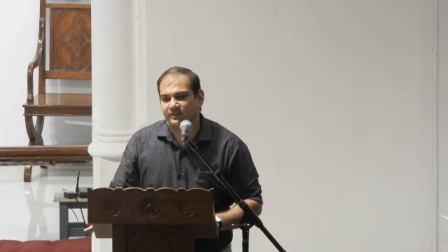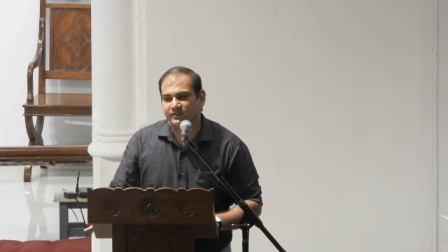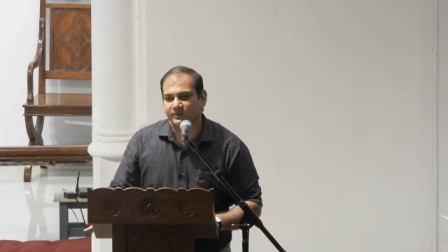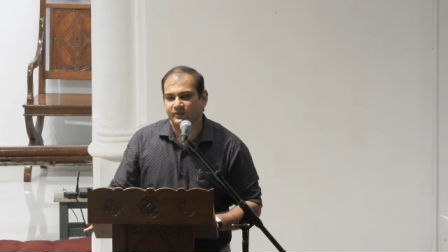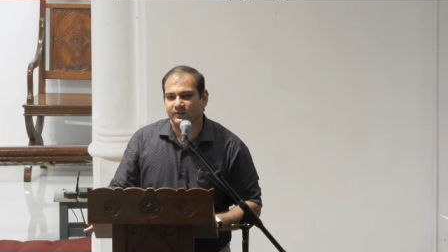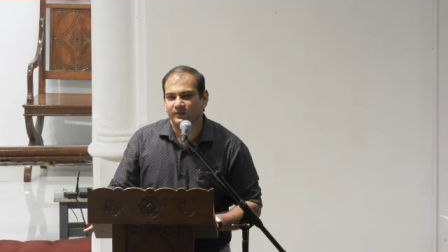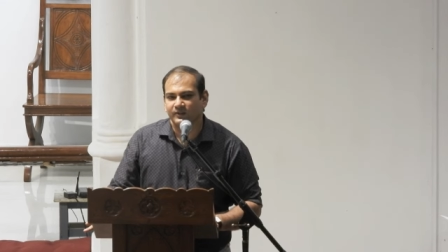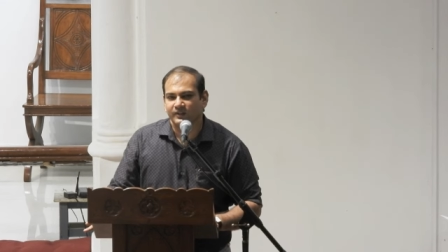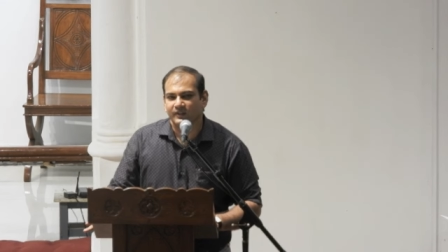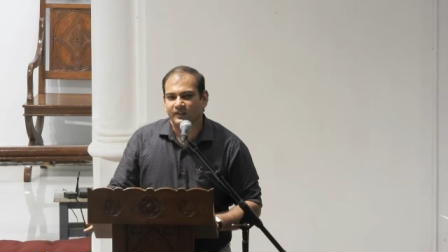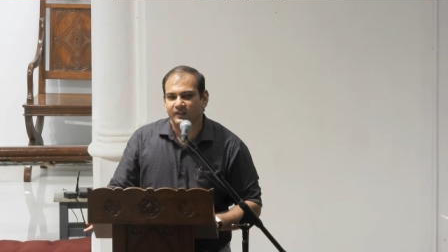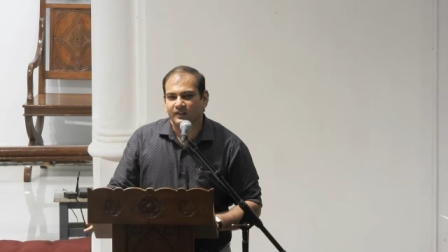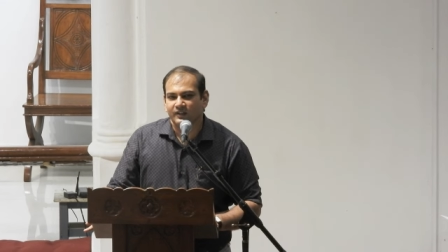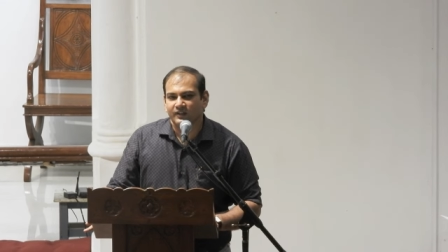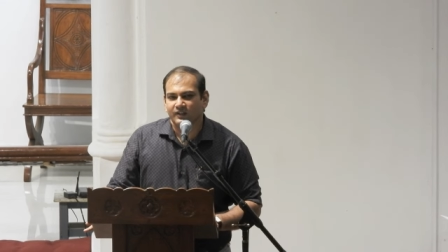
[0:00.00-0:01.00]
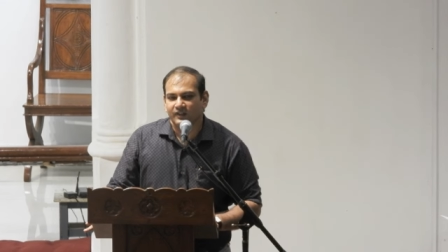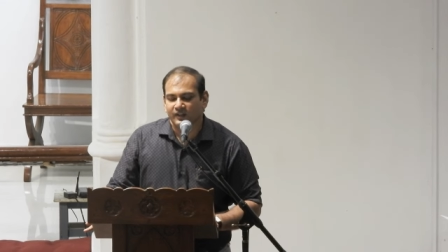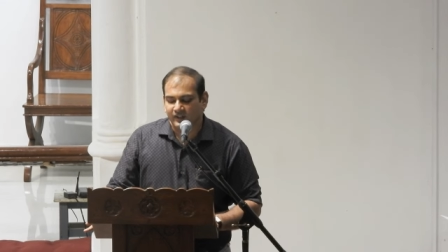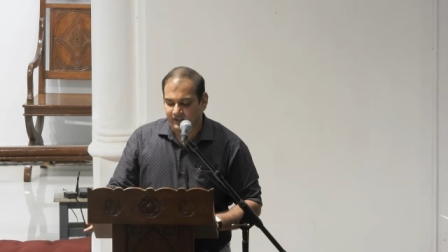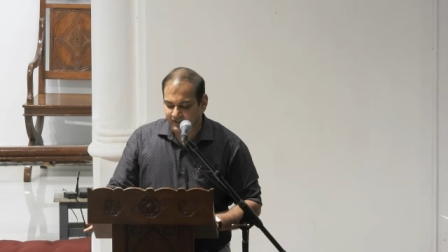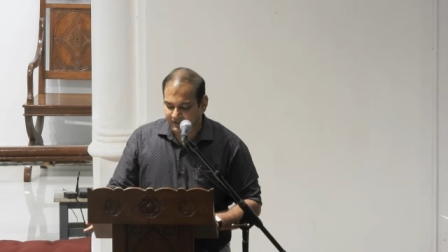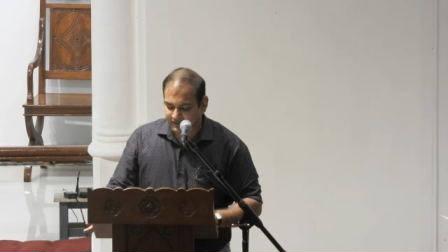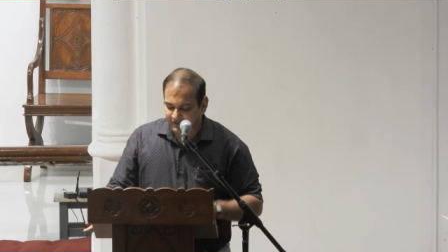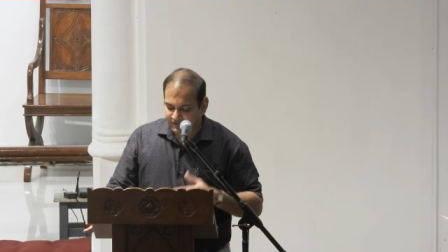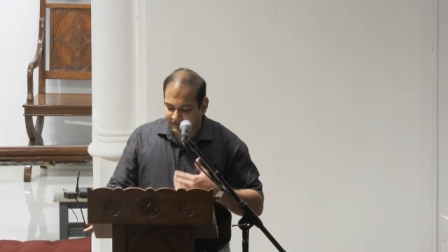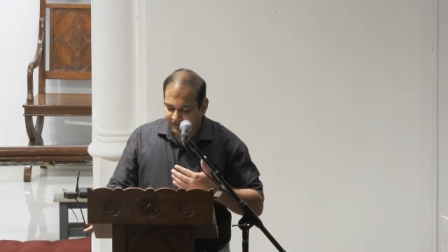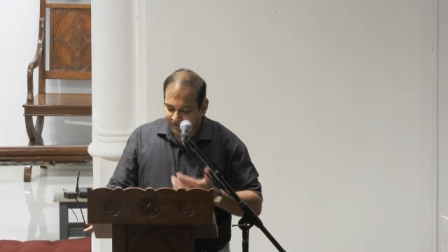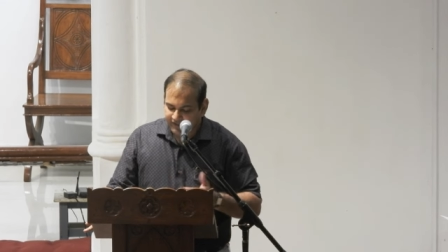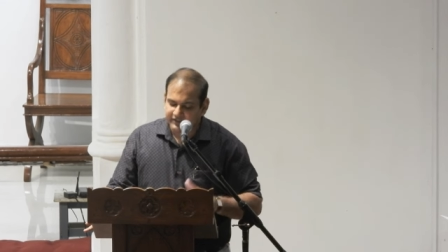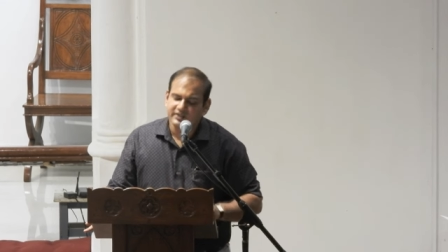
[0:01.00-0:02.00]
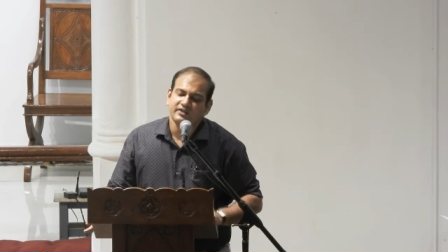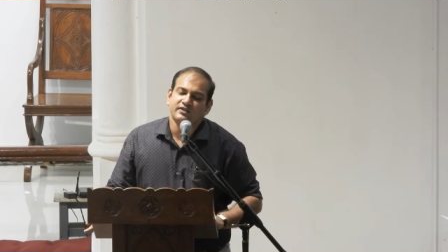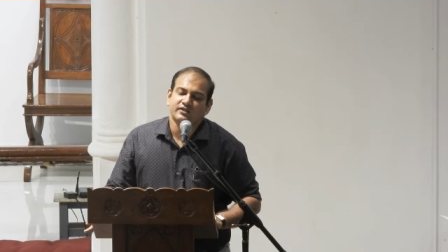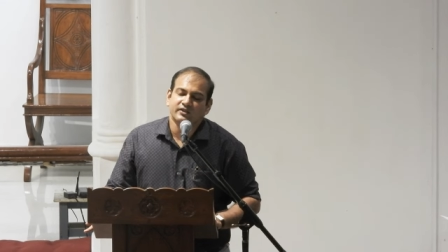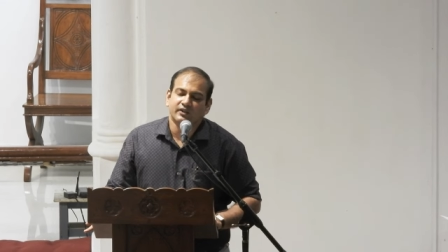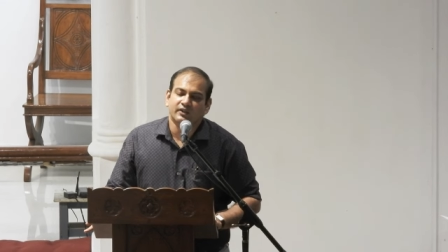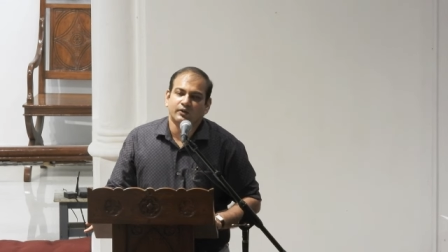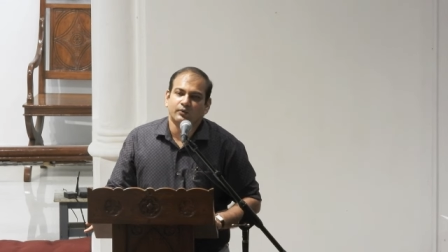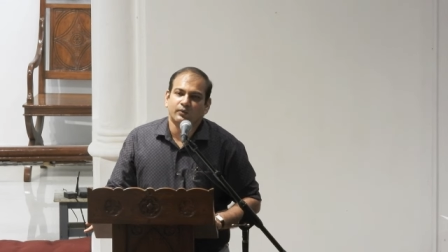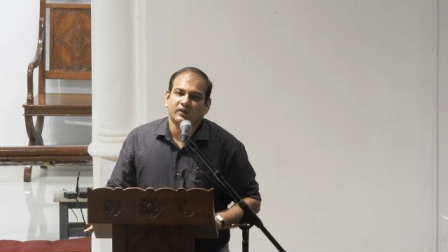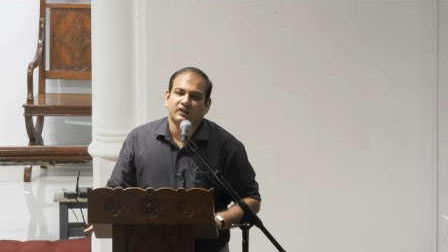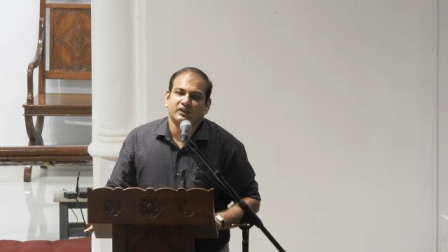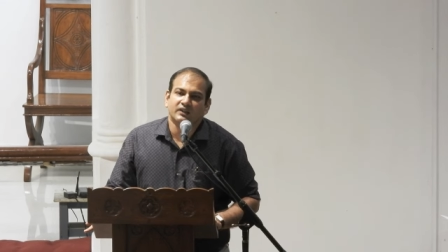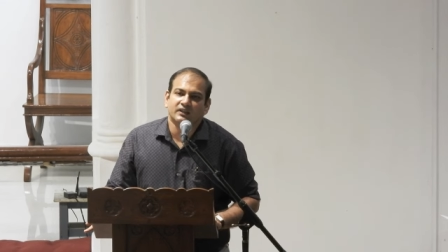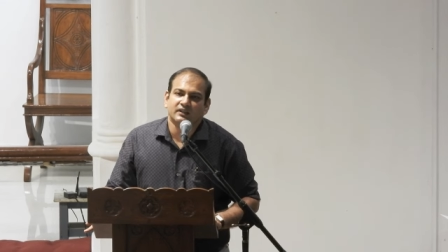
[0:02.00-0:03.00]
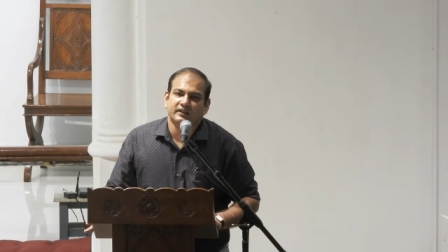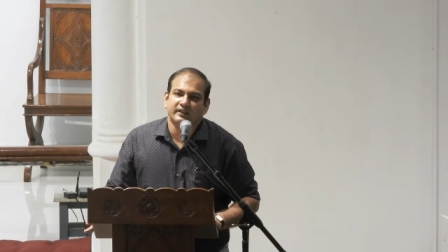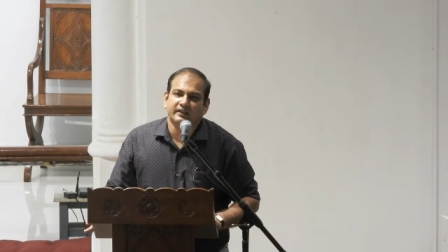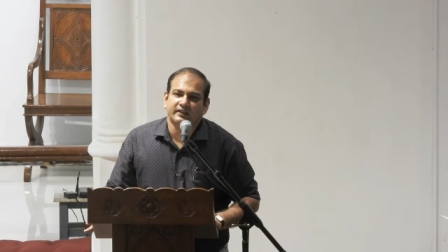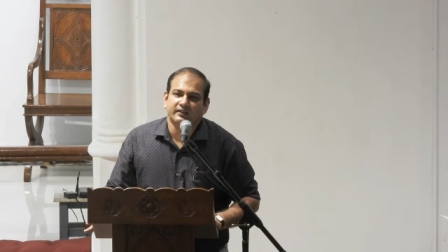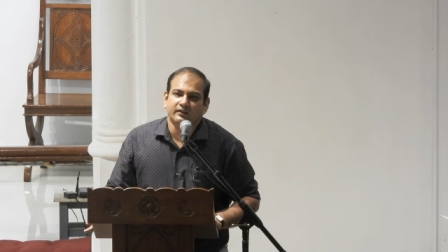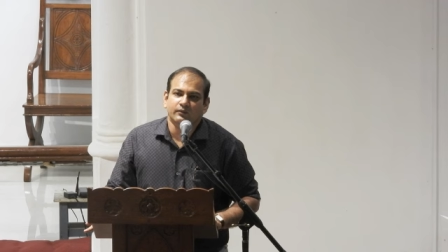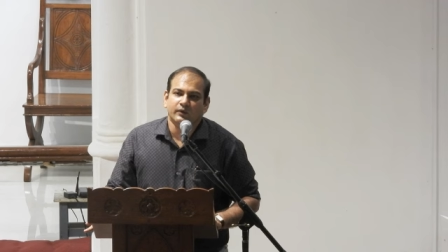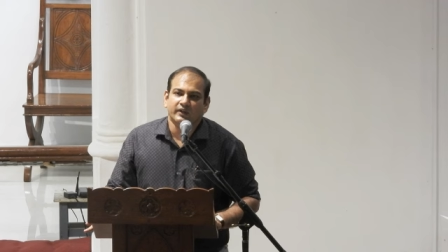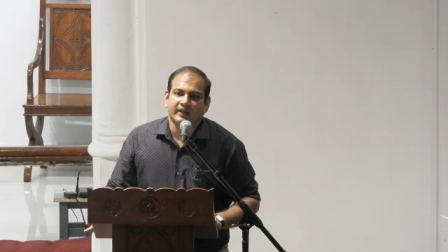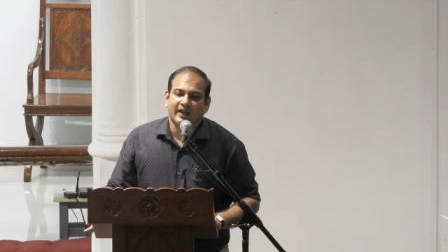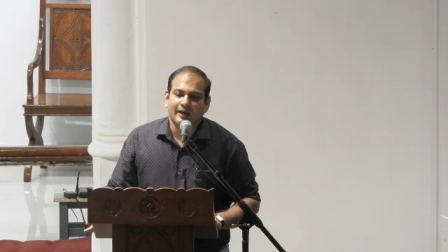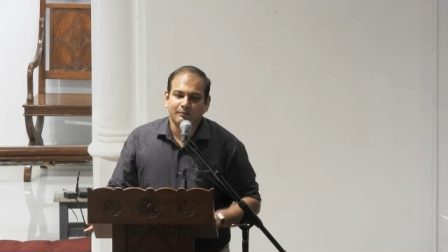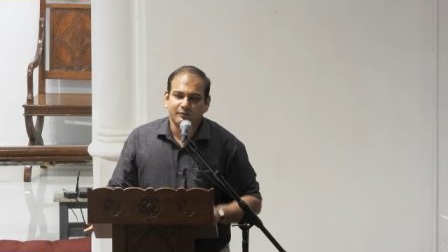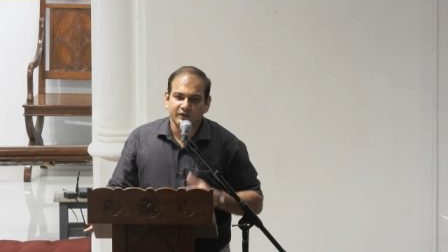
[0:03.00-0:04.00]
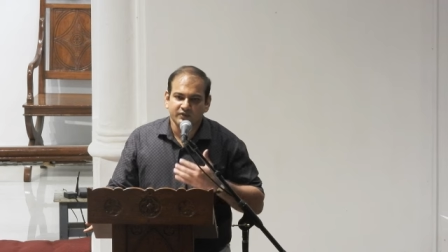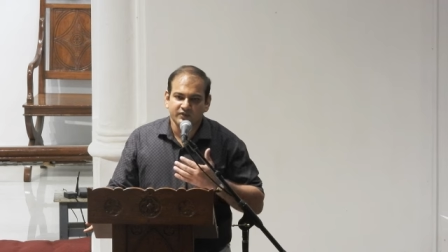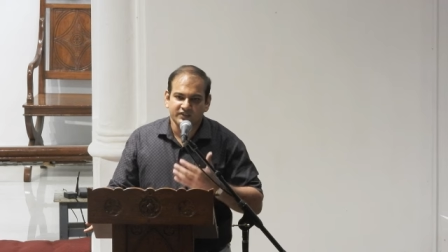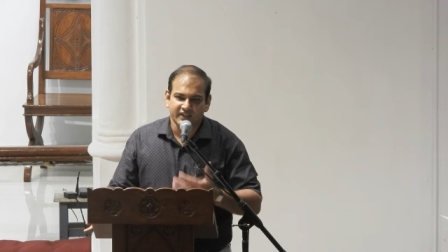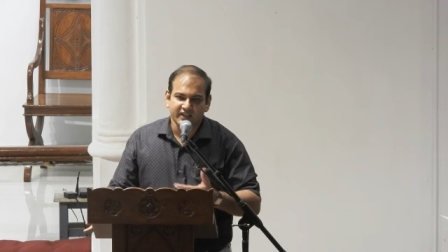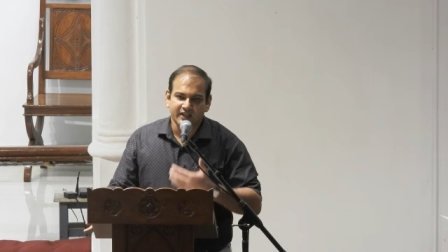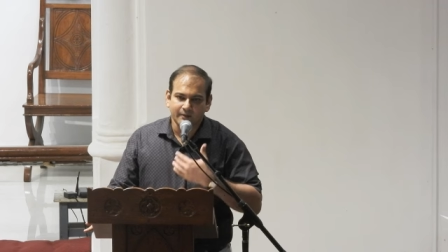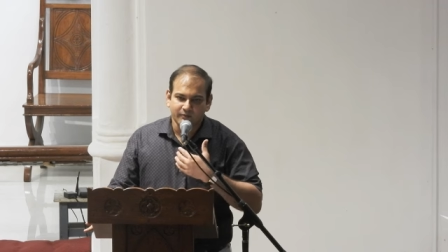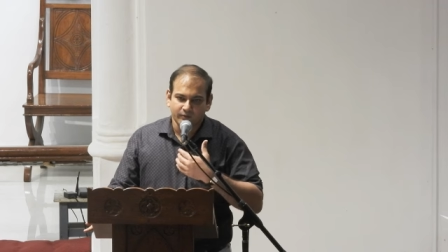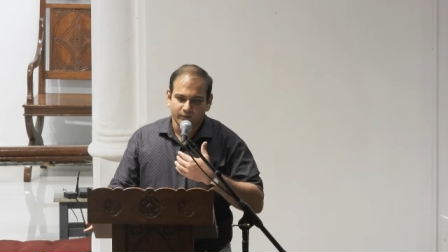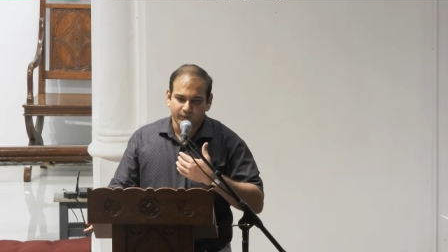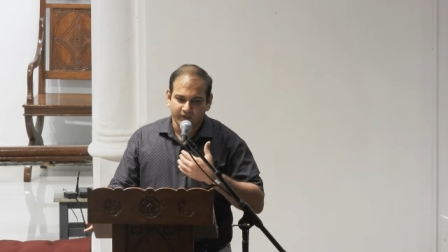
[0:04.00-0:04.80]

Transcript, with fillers: So that is uh, what, it, what happened to Jacob.